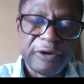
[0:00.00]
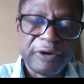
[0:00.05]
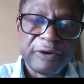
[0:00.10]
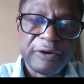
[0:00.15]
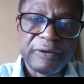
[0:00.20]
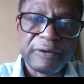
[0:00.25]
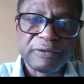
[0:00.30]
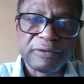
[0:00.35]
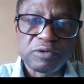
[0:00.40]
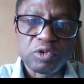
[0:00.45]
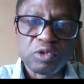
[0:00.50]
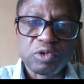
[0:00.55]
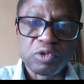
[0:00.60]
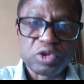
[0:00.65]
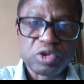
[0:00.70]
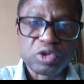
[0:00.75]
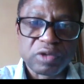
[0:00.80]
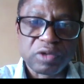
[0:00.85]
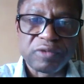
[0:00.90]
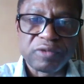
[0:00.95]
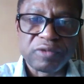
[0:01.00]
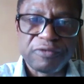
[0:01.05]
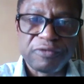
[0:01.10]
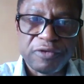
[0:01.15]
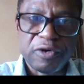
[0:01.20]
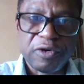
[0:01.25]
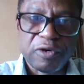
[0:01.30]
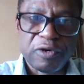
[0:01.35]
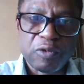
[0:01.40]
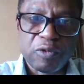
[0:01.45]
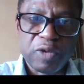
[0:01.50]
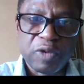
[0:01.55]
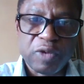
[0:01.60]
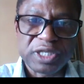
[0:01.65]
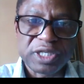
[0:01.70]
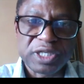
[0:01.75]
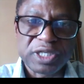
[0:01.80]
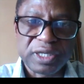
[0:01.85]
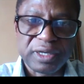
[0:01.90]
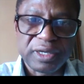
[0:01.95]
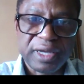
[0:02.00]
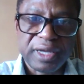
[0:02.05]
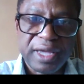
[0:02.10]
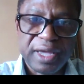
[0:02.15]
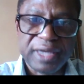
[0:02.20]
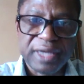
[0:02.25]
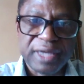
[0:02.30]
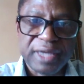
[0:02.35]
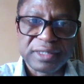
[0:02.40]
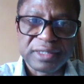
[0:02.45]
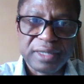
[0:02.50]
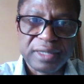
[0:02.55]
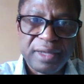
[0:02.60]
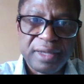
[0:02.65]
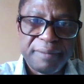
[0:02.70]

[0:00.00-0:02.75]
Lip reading: solution for washing hands,